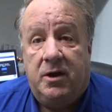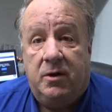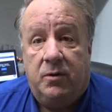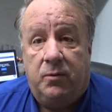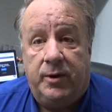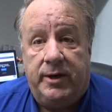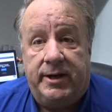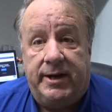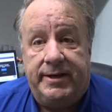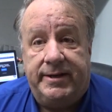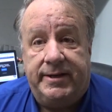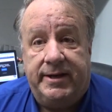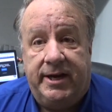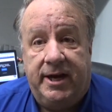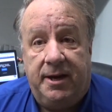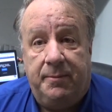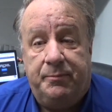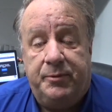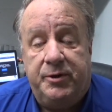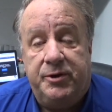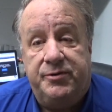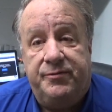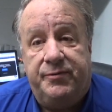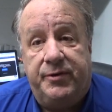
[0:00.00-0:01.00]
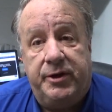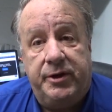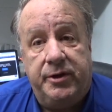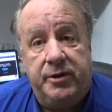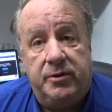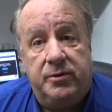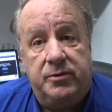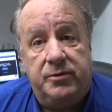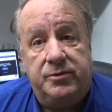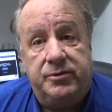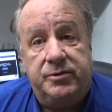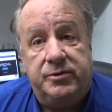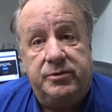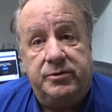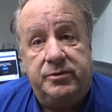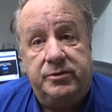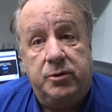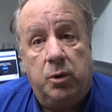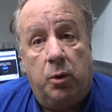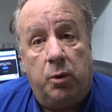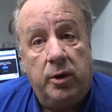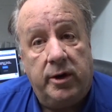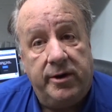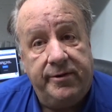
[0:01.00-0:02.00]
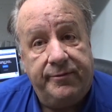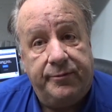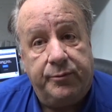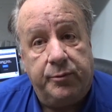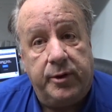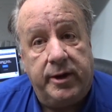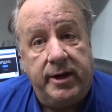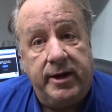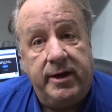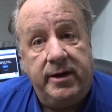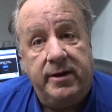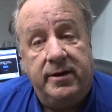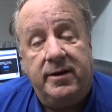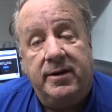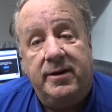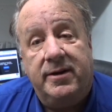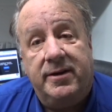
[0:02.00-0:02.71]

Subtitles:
We'd like to keep these videos totally free.